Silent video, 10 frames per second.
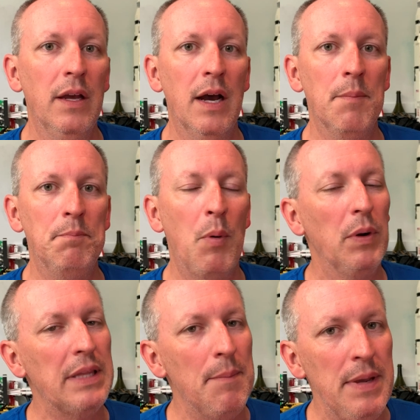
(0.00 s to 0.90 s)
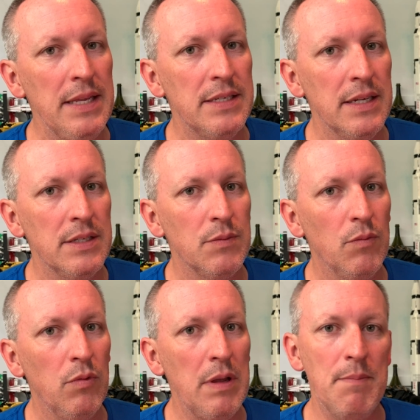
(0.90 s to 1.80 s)
But what that means is
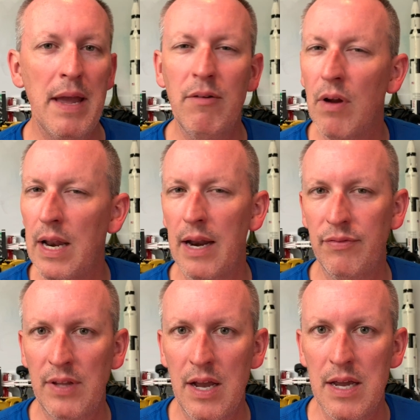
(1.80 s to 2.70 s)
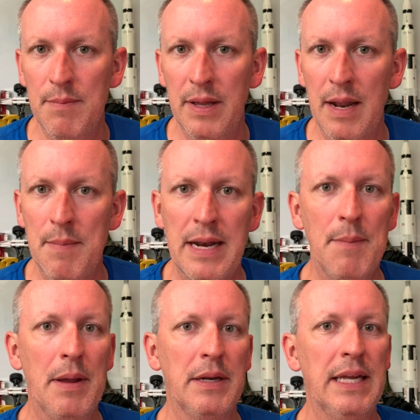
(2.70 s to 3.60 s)
we may run out of time and I may not
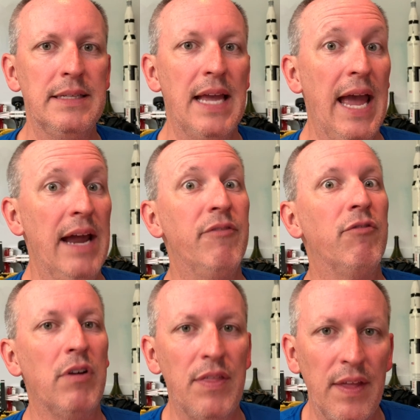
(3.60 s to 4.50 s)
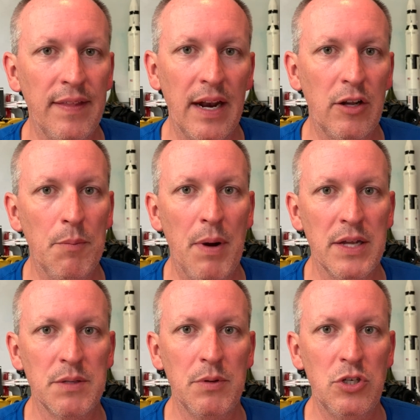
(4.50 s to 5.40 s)
be able to get to everything that I could
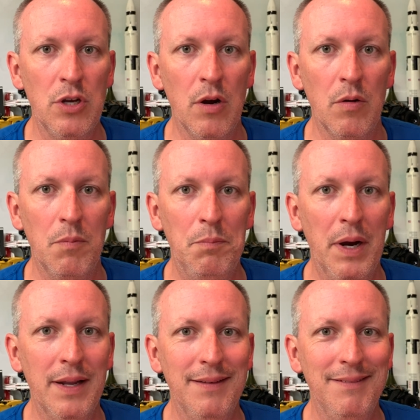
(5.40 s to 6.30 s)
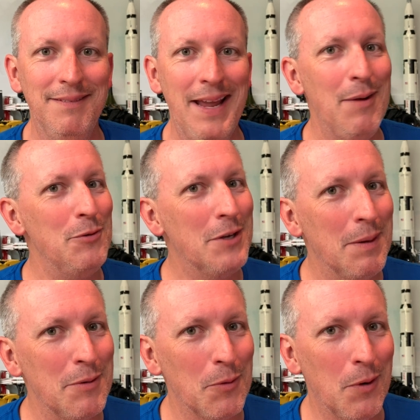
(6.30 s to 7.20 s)
possibly show. But hey, when you
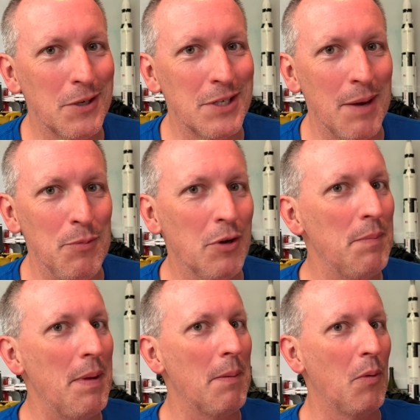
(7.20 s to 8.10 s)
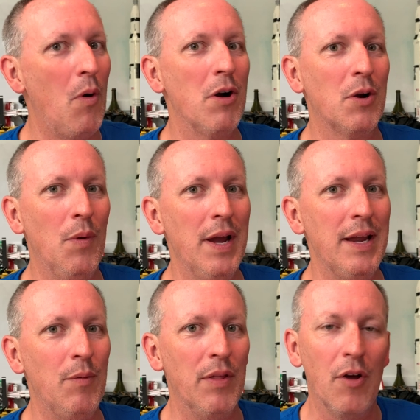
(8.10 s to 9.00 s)
come to the workshop, you're going to be able to walk
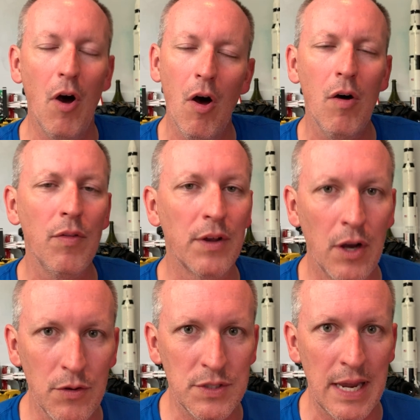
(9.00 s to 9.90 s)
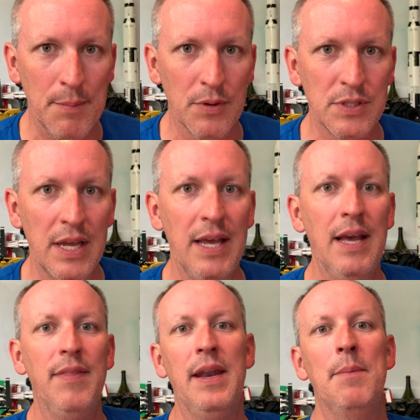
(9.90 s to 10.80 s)
away with all the code samples
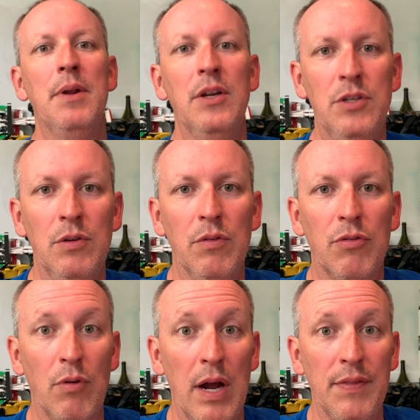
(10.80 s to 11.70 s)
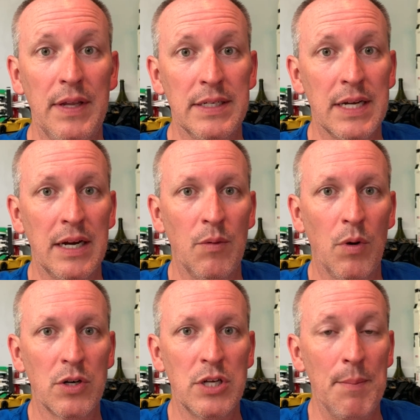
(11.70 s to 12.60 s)
that I'm going to do throughout the entire
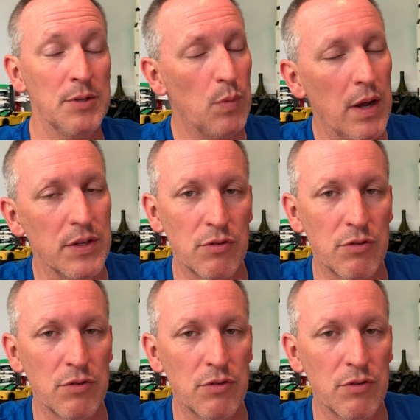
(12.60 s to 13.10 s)
workshop, as well as